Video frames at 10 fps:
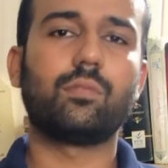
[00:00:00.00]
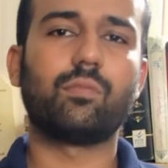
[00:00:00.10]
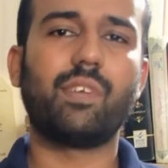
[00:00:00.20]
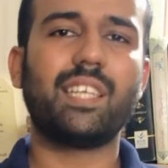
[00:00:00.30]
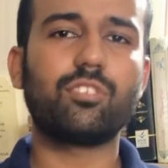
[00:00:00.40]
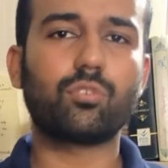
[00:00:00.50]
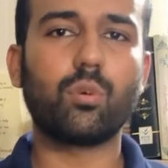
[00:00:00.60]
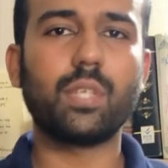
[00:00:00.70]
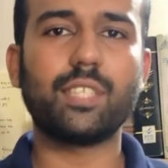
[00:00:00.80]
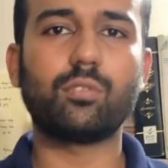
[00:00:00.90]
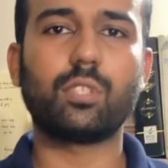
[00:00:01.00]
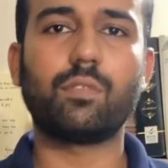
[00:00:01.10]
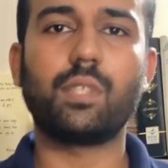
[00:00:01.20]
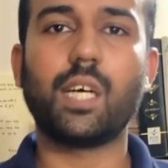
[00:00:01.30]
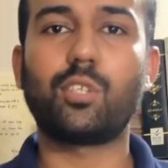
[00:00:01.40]
very strongly associated
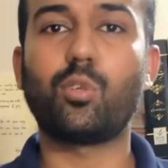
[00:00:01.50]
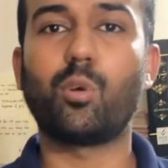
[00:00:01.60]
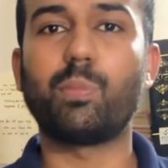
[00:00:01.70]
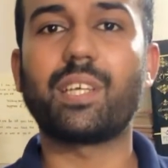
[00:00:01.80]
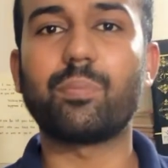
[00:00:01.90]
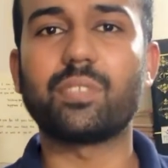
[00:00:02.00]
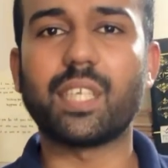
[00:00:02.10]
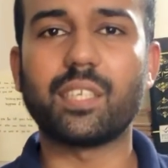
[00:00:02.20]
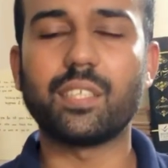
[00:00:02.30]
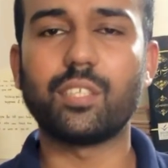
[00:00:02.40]
with the autonomic upset.